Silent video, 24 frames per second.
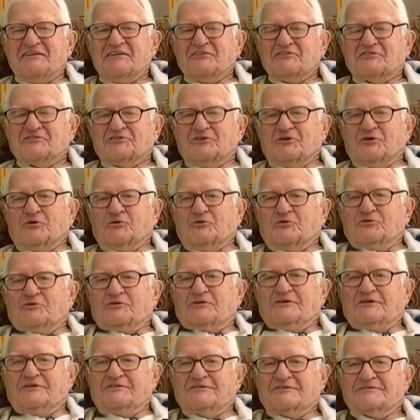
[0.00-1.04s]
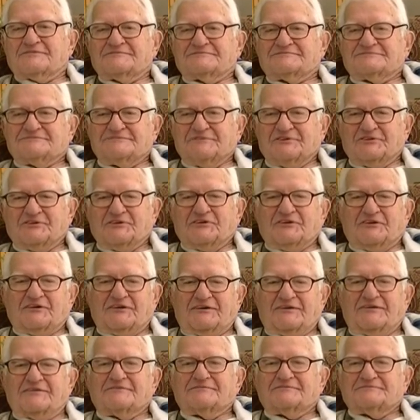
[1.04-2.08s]
So
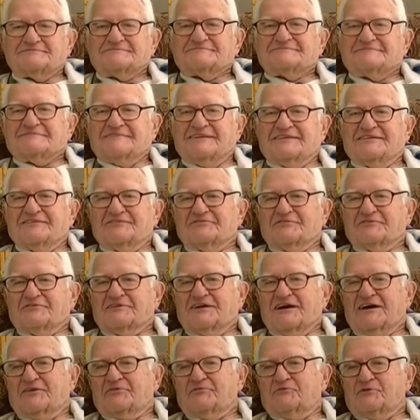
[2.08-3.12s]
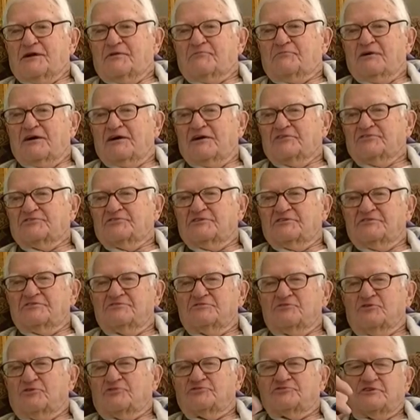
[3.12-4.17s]
the kind of rabbi said,
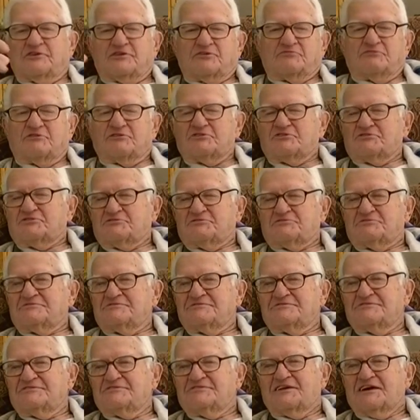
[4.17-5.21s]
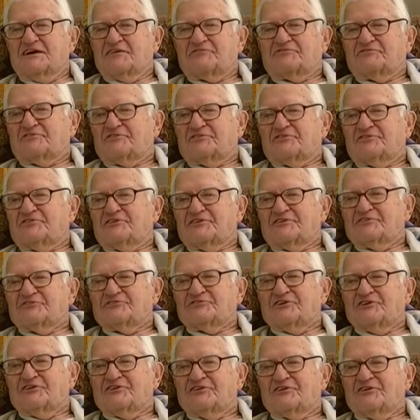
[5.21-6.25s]
your generations, you can't figure things
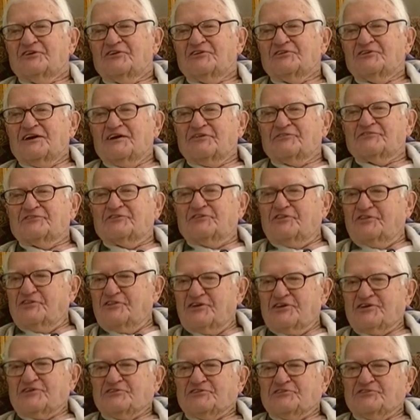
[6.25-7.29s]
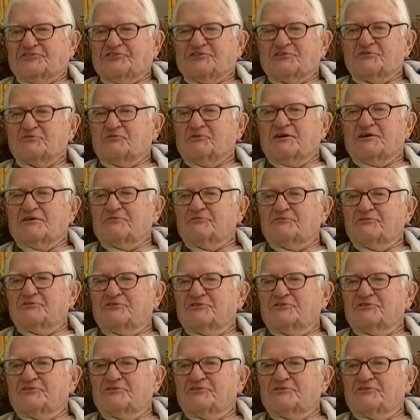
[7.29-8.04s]
out at all. You have to think and see why they